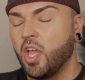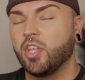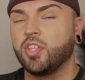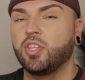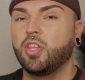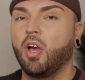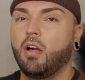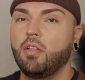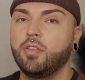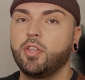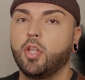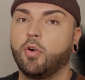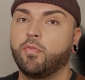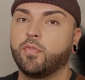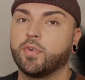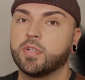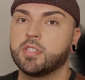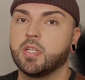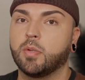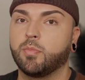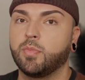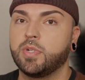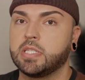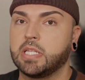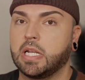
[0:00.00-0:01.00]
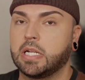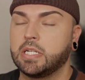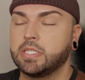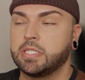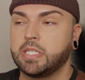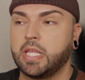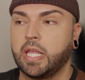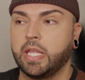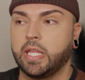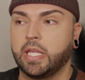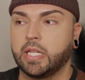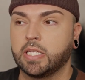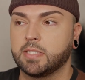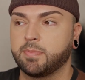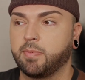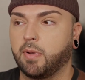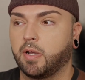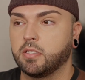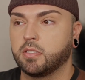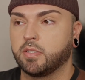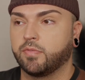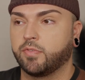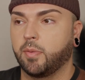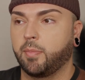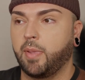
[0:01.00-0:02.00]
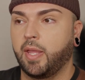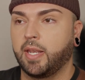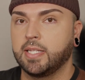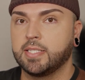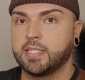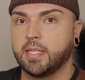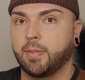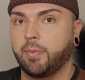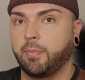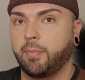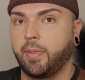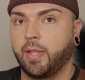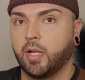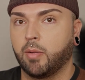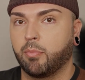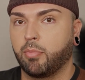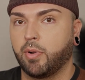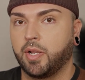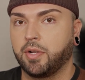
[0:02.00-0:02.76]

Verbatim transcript: Y'all know for some reason I just can't get a sponsor from any type of makeup